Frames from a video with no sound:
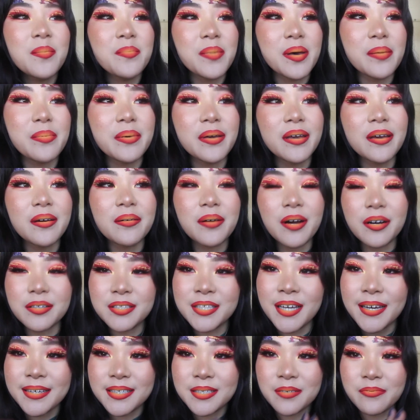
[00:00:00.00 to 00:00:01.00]
Maybe I'll
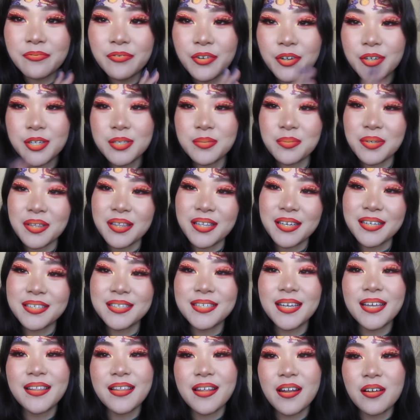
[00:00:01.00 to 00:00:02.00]
take some photos with
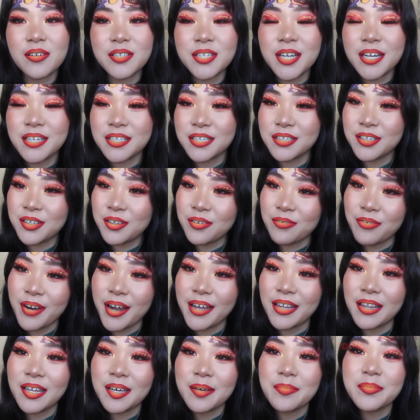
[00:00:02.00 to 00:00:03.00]
this and then I'll change it to the
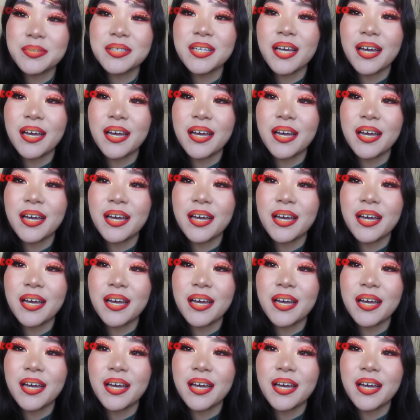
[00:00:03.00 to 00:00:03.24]
red lips,